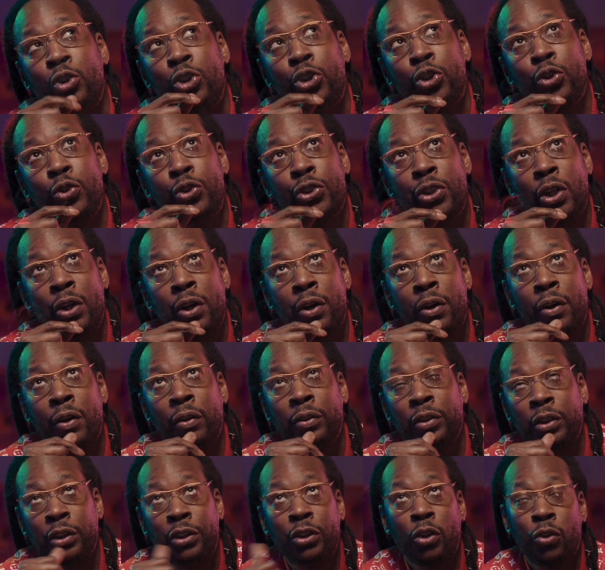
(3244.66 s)
2 songs.
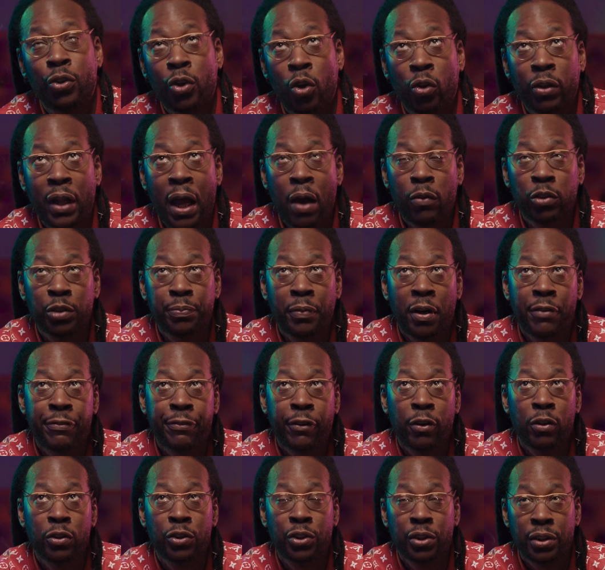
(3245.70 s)
So No Lie was my
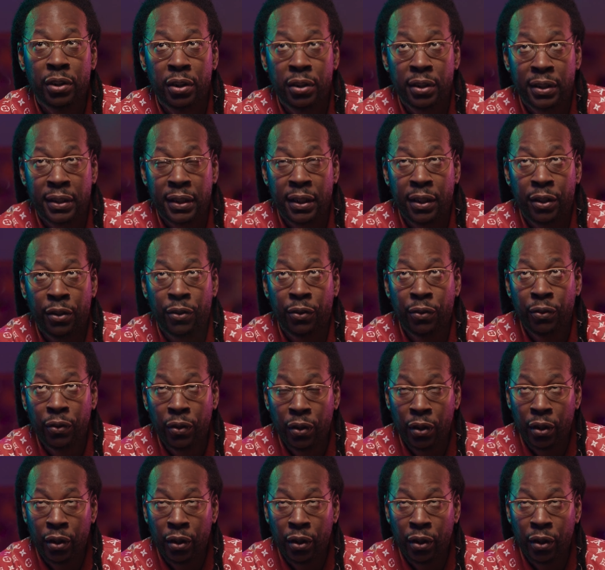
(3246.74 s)
first single.